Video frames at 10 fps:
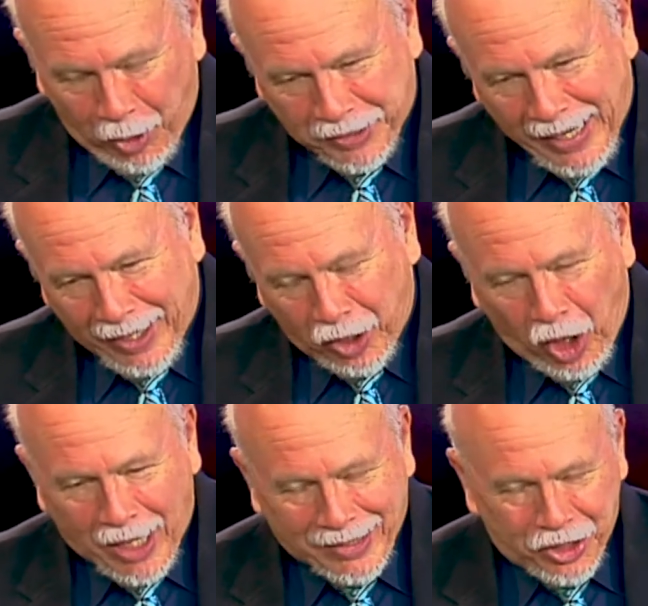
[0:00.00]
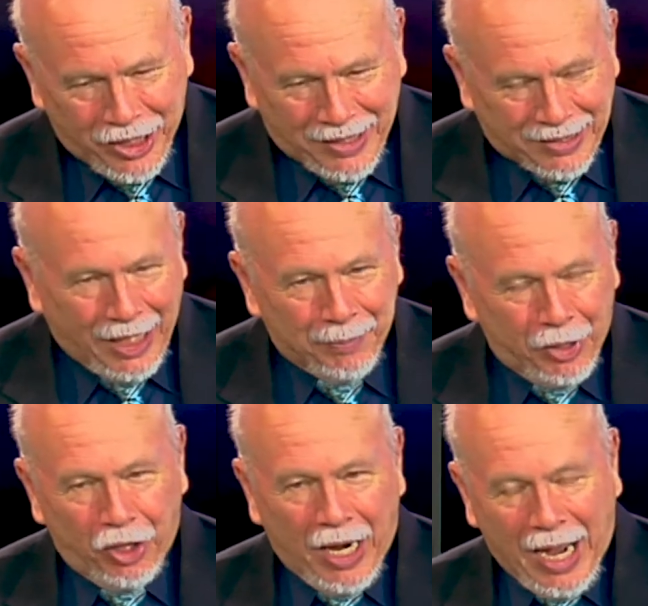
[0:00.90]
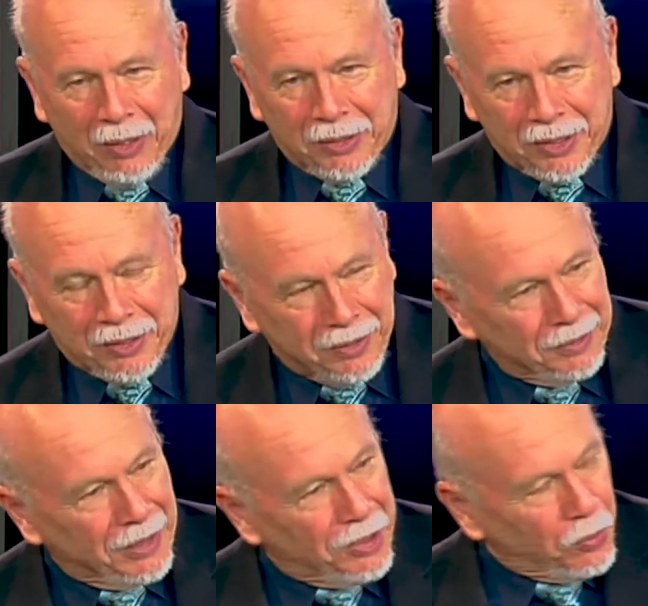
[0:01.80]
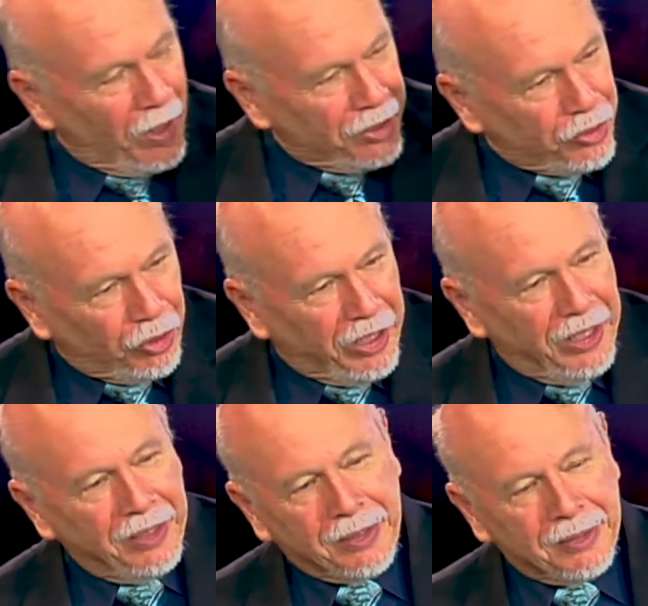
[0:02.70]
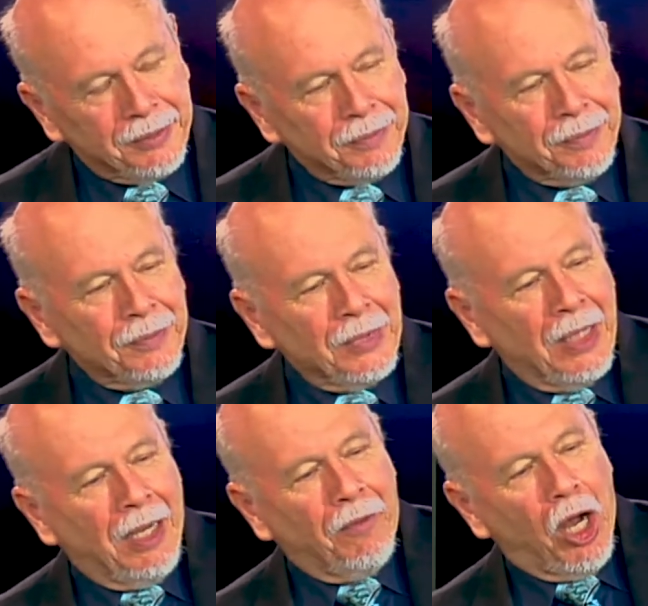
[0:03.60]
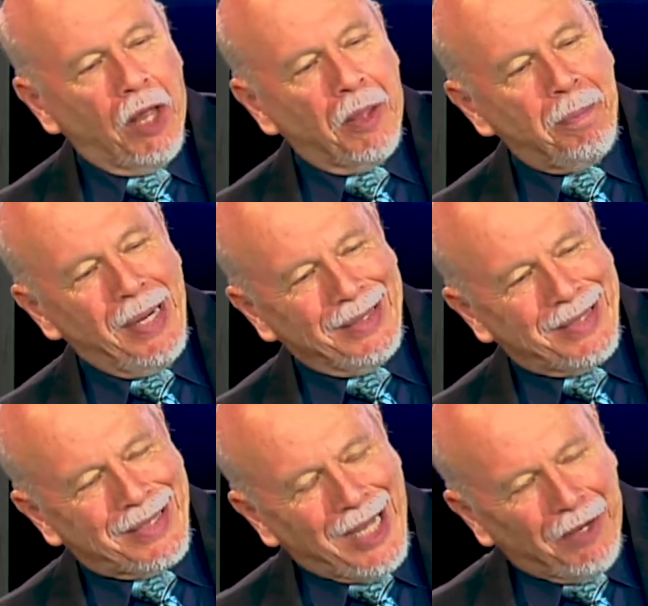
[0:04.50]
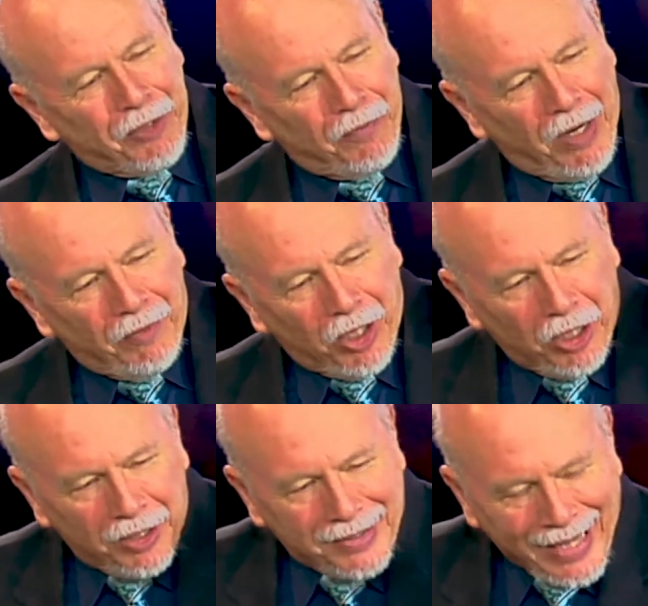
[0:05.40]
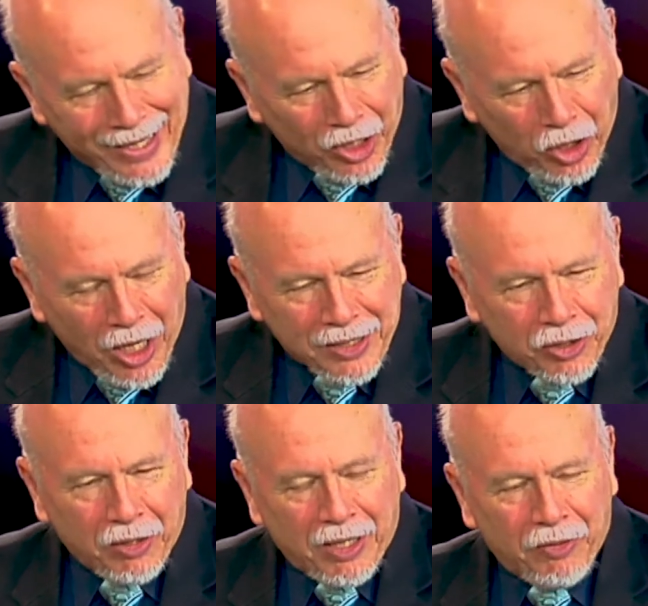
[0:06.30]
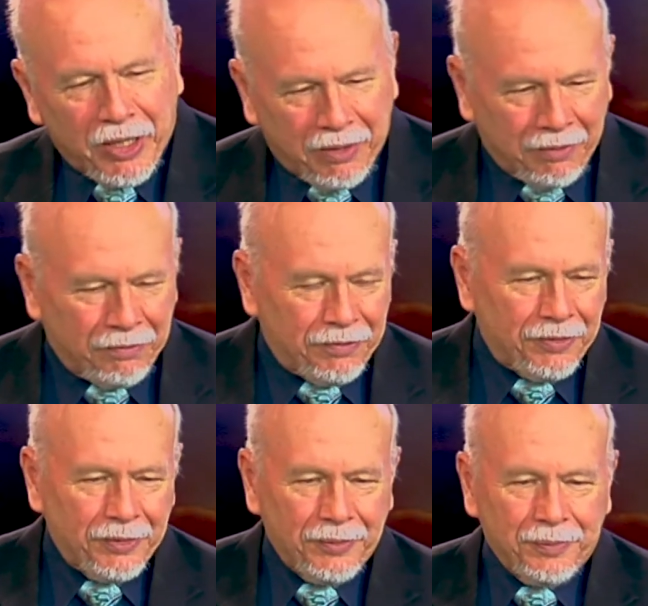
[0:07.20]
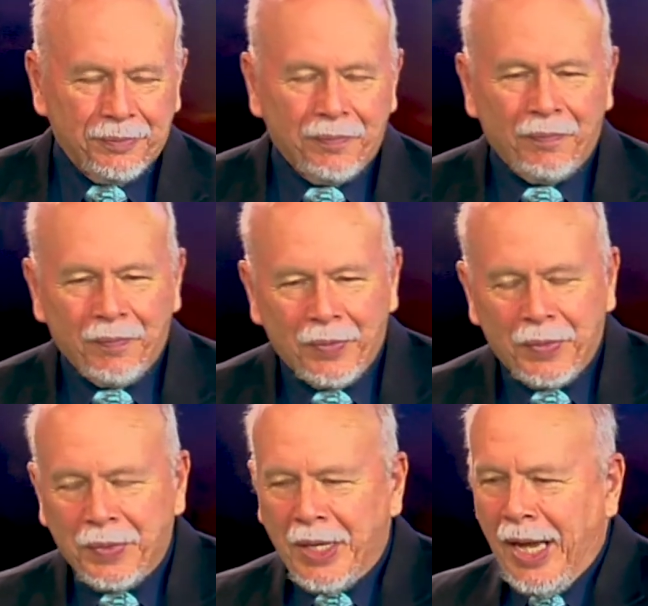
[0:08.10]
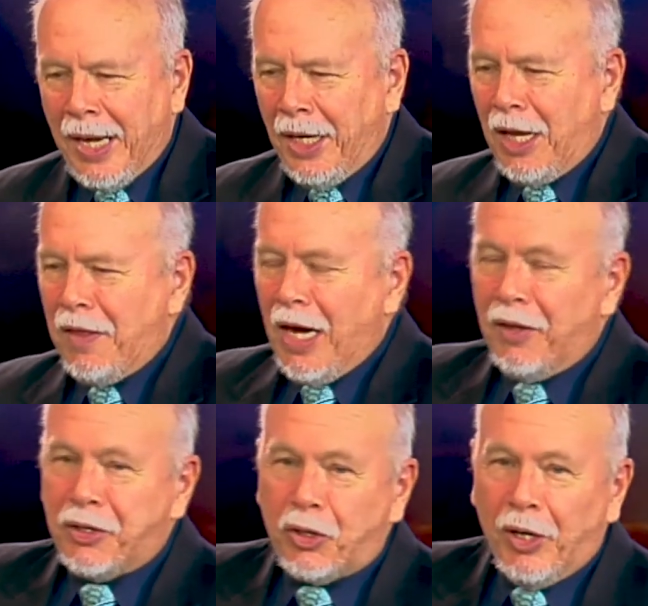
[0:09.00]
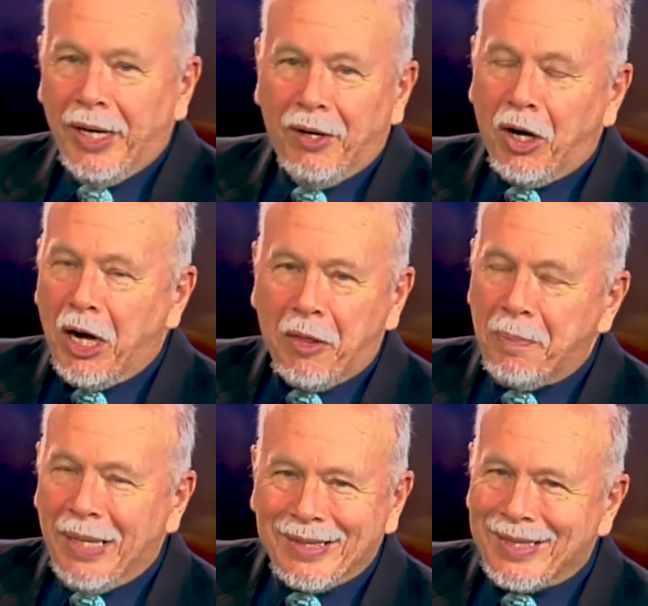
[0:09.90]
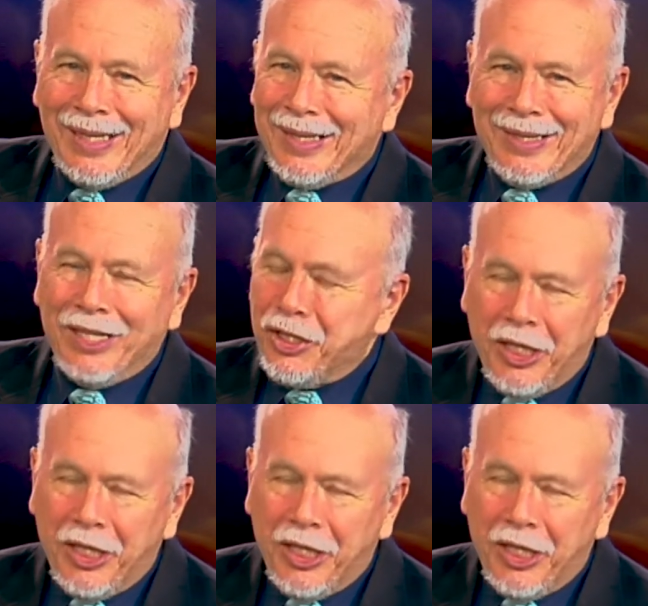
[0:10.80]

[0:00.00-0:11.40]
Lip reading: both Santa Claus and Jesus come to your house, and there's one tree of all the best stuff you've ever heard Santa Claus could ever give, and under the other tree are all the best things that